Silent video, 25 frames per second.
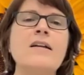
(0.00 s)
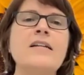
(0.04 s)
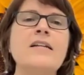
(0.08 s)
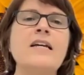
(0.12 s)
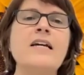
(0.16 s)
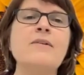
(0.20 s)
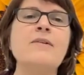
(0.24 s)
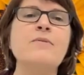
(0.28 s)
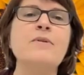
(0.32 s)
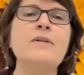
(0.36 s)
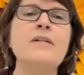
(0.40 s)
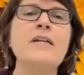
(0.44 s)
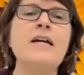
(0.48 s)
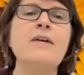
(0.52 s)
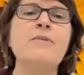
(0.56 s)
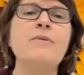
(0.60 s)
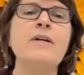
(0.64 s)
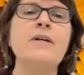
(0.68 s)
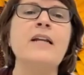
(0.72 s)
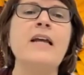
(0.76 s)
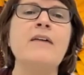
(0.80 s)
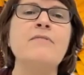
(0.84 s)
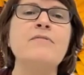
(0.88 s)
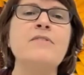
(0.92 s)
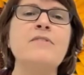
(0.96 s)
Now we're
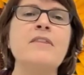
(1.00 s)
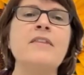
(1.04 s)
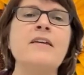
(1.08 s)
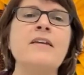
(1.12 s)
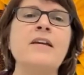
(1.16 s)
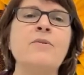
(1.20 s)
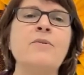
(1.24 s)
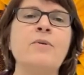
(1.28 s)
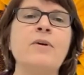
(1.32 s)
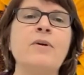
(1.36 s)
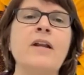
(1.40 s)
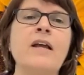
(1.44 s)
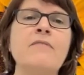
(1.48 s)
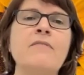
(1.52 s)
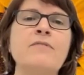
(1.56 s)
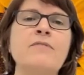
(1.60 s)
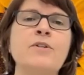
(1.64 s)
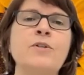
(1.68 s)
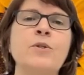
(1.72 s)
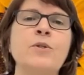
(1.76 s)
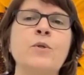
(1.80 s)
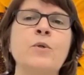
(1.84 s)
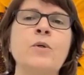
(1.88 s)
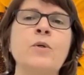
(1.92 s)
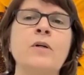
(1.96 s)
gonna have to think. We're gonna have to
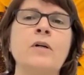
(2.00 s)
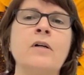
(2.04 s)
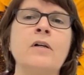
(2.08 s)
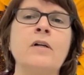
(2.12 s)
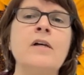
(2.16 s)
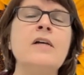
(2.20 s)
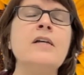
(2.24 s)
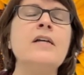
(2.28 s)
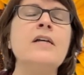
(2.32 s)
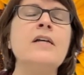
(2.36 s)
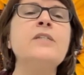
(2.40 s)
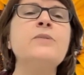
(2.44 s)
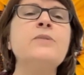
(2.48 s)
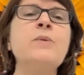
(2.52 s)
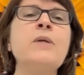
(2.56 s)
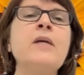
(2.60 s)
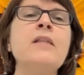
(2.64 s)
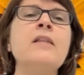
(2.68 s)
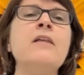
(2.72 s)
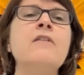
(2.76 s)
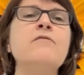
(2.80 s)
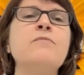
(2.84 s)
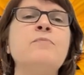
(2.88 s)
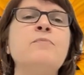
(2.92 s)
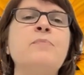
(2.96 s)
Google. That's why I
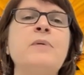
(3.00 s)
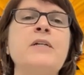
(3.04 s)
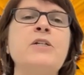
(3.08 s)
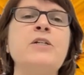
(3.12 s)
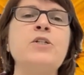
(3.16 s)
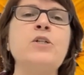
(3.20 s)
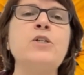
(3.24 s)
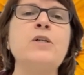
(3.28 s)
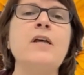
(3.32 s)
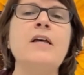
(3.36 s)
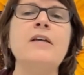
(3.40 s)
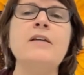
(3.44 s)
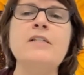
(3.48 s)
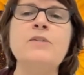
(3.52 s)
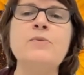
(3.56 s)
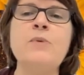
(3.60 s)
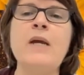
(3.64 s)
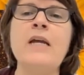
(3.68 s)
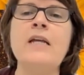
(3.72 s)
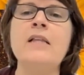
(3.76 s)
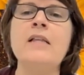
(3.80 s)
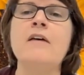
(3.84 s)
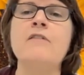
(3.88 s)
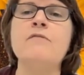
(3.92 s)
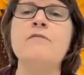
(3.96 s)
love. That's
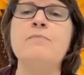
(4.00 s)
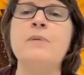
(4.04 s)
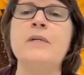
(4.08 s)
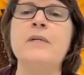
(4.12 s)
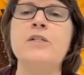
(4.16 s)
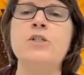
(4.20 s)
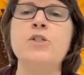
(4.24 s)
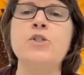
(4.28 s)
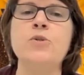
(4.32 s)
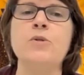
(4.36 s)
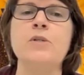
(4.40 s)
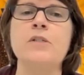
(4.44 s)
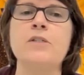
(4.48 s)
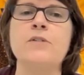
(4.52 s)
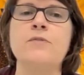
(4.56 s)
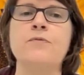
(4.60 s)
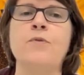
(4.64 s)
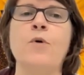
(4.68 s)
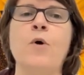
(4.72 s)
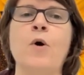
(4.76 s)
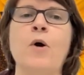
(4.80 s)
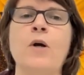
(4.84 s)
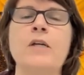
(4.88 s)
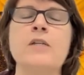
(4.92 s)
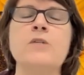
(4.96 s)
why I love Pinterest
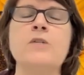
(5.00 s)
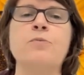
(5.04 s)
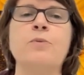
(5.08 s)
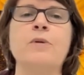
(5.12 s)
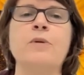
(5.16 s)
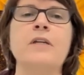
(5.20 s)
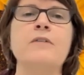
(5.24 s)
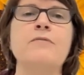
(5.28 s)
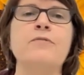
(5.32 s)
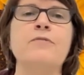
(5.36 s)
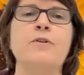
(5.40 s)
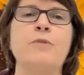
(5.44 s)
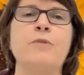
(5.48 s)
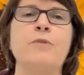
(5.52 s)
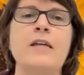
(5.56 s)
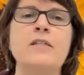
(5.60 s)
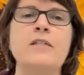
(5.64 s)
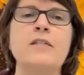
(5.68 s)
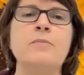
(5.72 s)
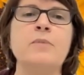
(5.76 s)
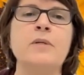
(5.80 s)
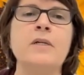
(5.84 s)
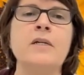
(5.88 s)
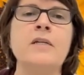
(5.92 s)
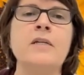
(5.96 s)
for. Is really for
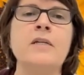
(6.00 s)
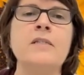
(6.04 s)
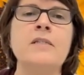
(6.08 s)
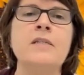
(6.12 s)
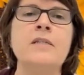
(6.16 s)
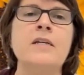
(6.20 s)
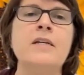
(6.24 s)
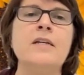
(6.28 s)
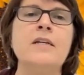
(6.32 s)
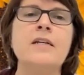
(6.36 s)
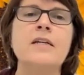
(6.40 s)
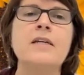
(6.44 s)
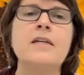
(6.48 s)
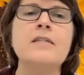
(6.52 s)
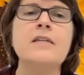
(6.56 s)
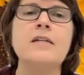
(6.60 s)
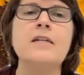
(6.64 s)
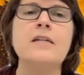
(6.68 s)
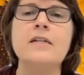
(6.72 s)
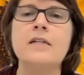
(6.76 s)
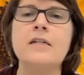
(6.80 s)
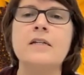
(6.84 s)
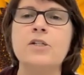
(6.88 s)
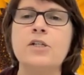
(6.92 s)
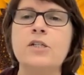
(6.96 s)
recipes, because then
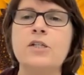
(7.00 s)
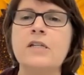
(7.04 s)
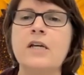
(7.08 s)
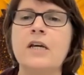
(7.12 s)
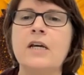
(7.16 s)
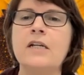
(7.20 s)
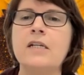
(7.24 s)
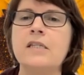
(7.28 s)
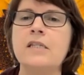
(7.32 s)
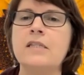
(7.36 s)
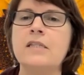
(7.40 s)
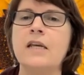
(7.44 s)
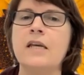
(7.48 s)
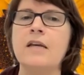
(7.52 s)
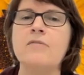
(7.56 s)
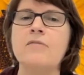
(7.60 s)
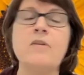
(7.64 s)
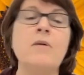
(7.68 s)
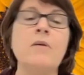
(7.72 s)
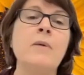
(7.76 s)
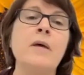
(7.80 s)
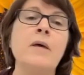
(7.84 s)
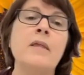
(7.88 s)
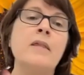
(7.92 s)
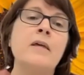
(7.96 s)
you can just kind of save
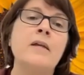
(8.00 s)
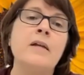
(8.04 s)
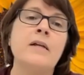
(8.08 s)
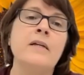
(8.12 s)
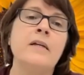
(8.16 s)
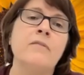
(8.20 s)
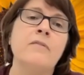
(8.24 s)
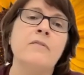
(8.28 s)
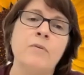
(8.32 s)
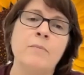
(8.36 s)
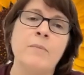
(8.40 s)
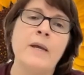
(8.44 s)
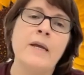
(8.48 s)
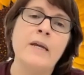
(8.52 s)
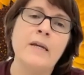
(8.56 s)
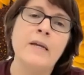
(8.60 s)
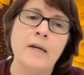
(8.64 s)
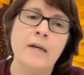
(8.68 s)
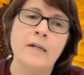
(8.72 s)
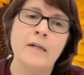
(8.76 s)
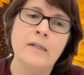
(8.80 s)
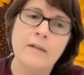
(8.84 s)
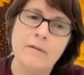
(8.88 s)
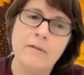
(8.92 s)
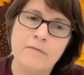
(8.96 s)
them. And then I never make
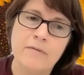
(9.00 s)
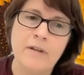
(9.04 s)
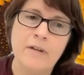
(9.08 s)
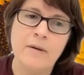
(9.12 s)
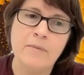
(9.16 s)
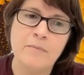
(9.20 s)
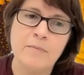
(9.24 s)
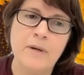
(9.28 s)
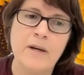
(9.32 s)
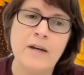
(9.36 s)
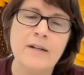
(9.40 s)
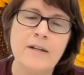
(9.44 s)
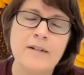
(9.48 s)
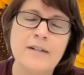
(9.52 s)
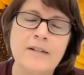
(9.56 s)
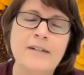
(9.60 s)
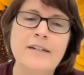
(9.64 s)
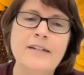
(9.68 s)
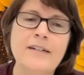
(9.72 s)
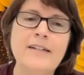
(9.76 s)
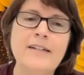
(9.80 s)
any of them, but